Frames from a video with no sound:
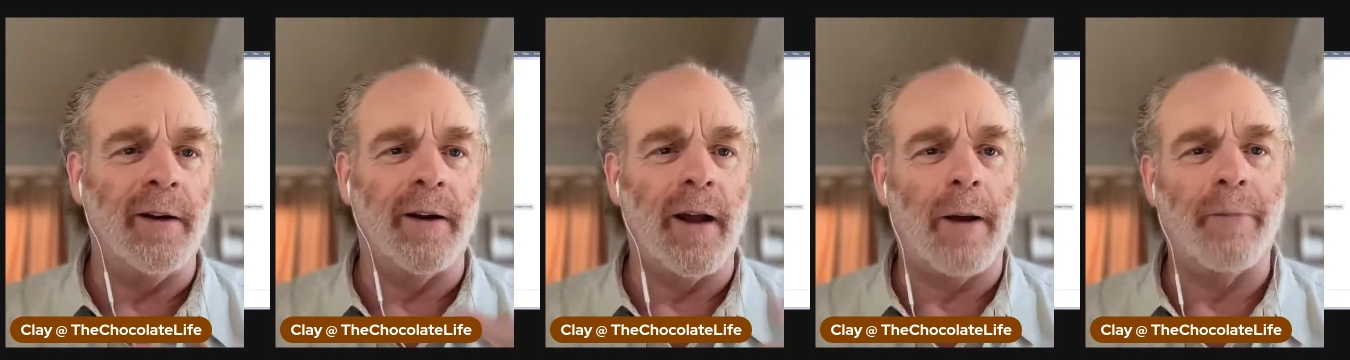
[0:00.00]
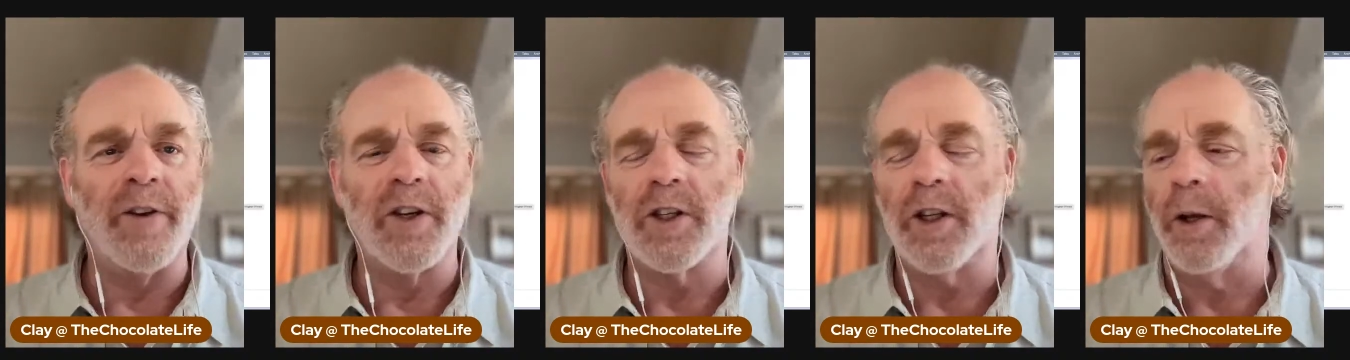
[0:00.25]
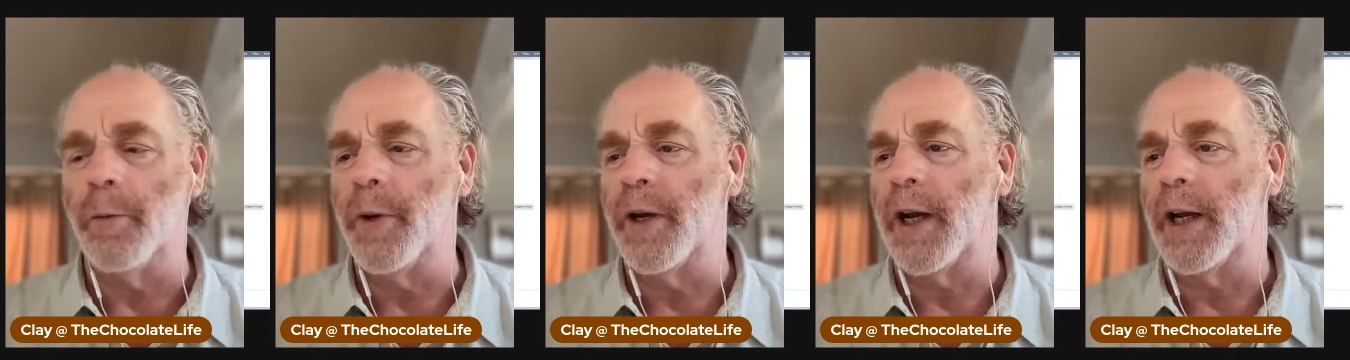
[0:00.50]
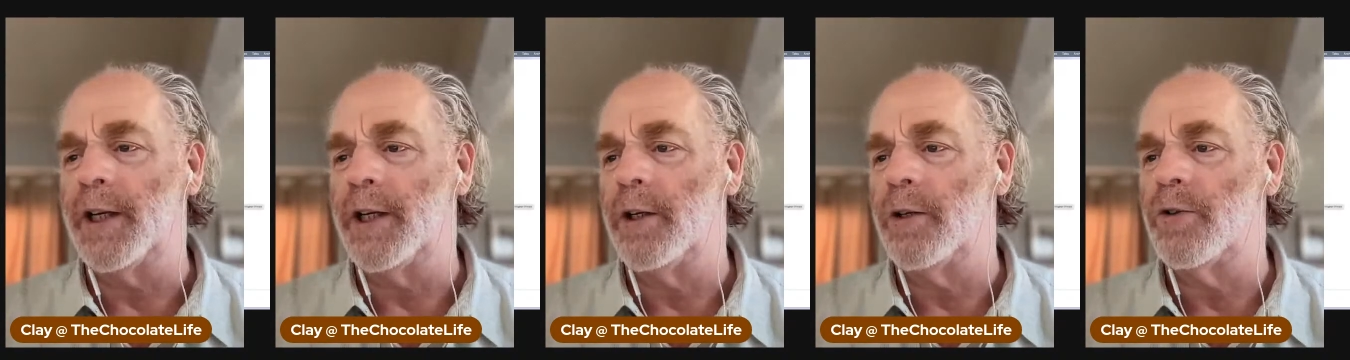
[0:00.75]
and obviously
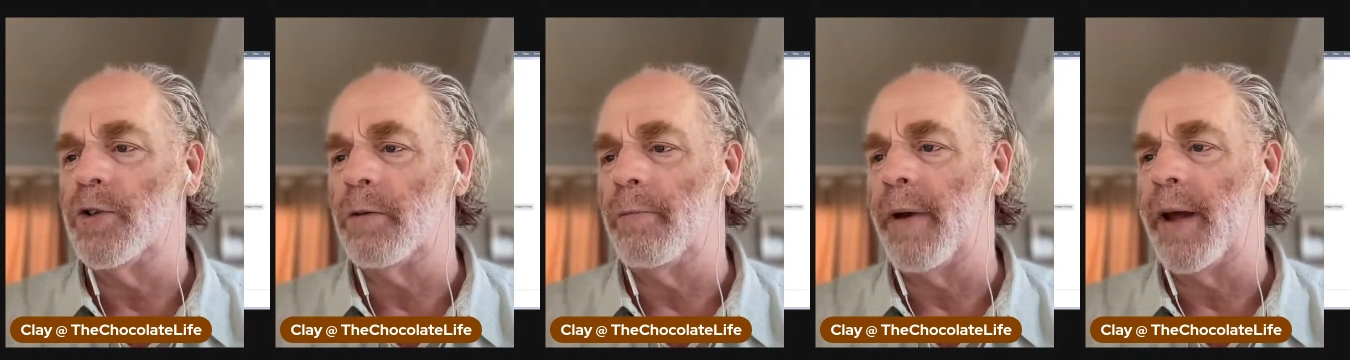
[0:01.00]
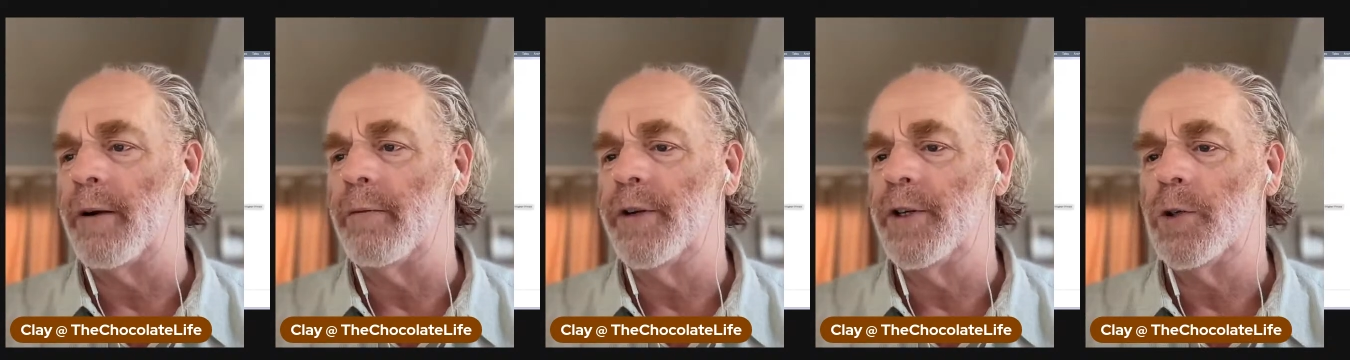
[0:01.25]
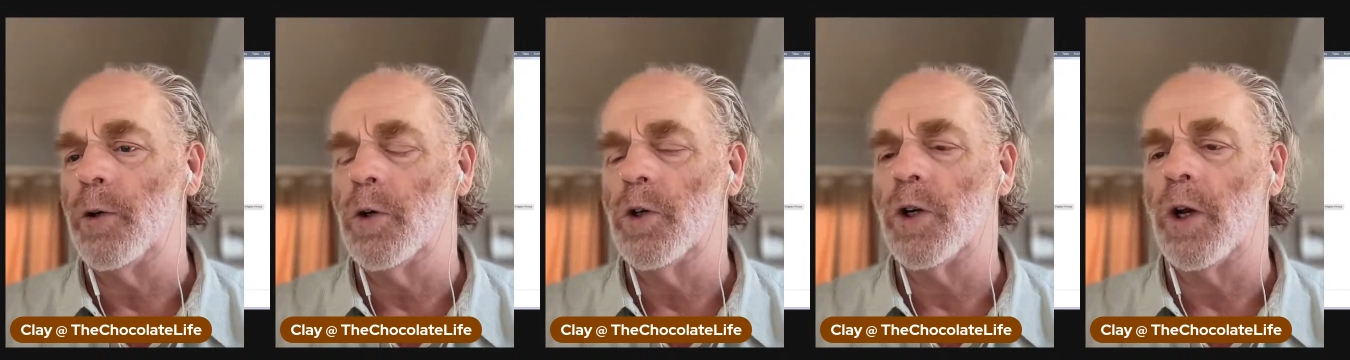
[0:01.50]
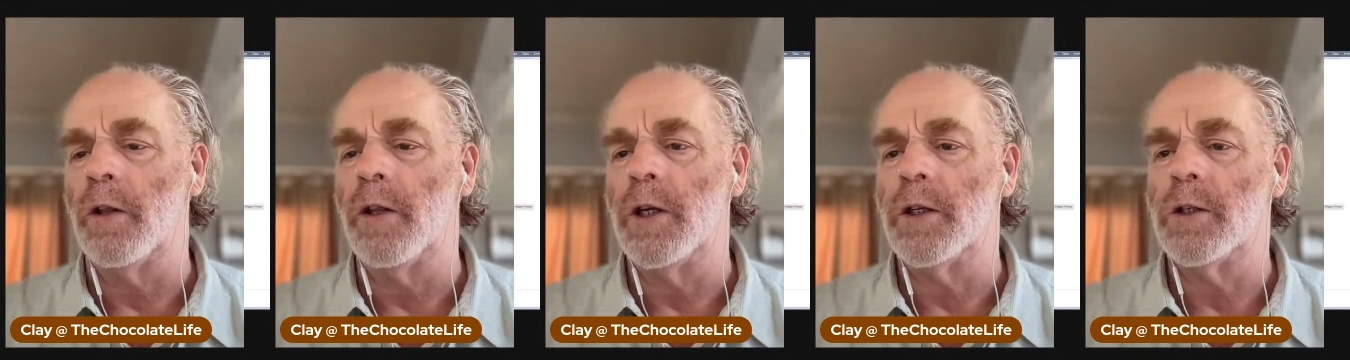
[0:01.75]
we'd like to do some meta
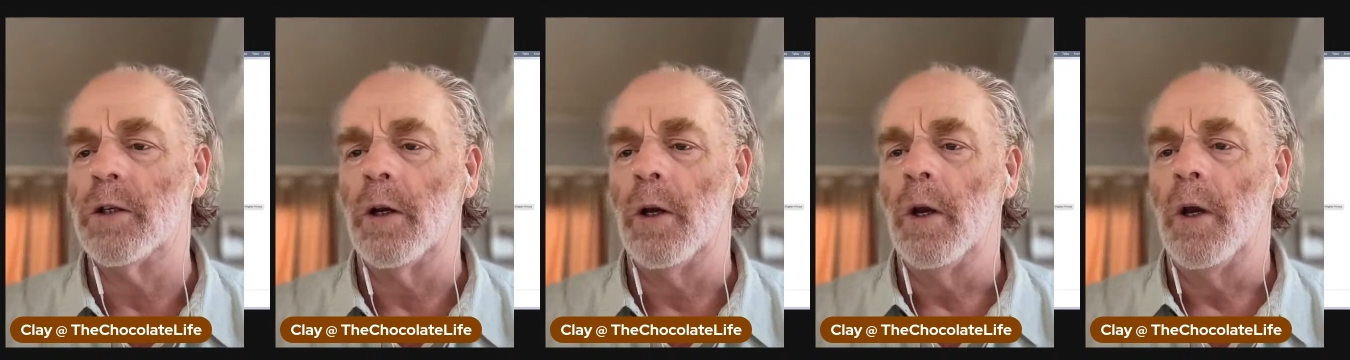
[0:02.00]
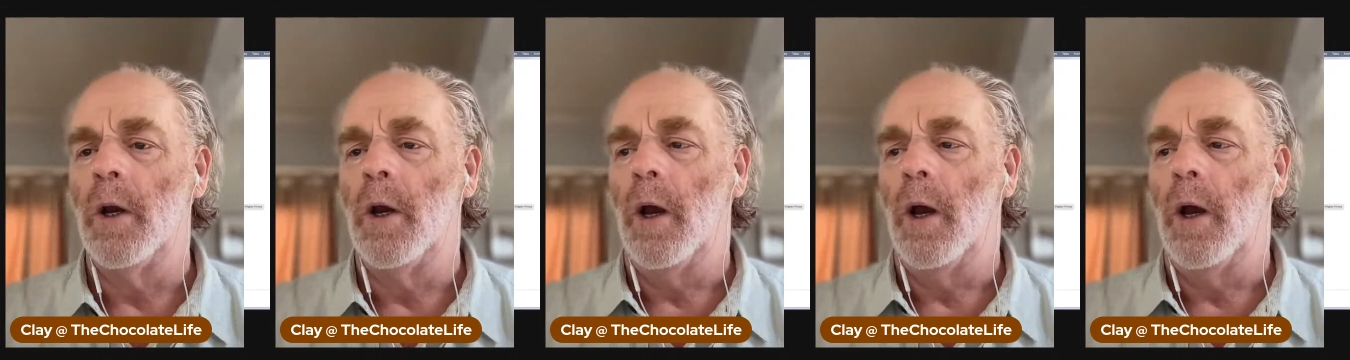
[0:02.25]
research on this